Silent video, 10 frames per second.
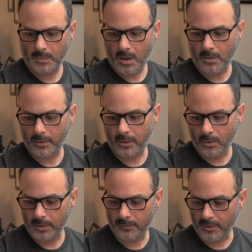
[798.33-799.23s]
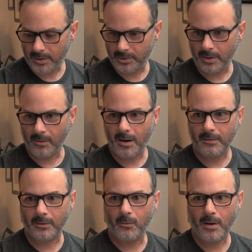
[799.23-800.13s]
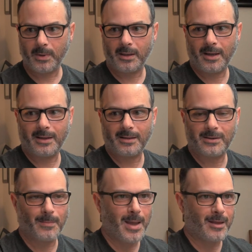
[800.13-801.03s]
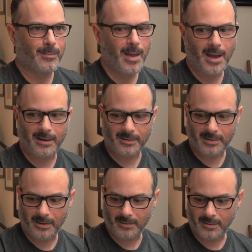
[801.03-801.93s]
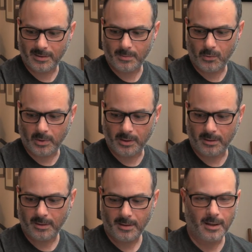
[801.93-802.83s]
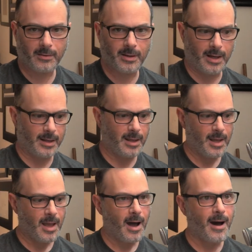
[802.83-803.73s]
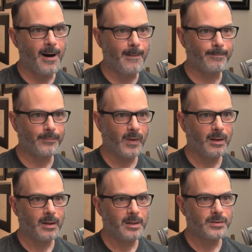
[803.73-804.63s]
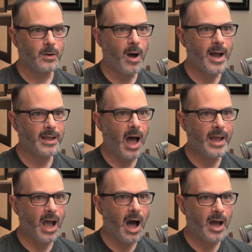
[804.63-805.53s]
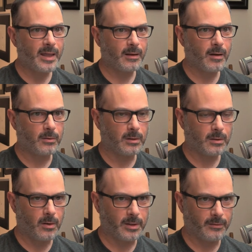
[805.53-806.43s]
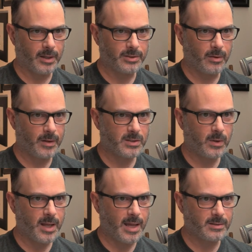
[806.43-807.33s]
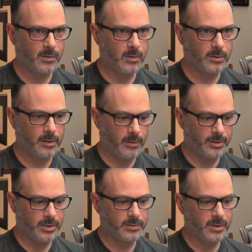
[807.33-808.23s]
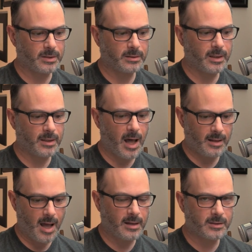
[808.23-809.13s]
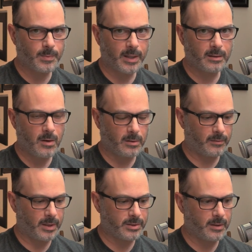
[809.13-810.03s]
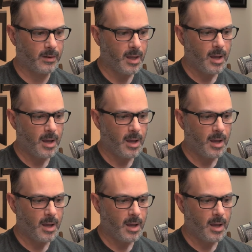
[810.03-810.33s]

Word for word: Oh, the golden ratio. Oh, you want me to get into mathematics here this morning? Okay. Um, so I, I, the gold, golden ratio. This one has no golden ratio. So let, let, I'll, I'll, explain the golden ratio.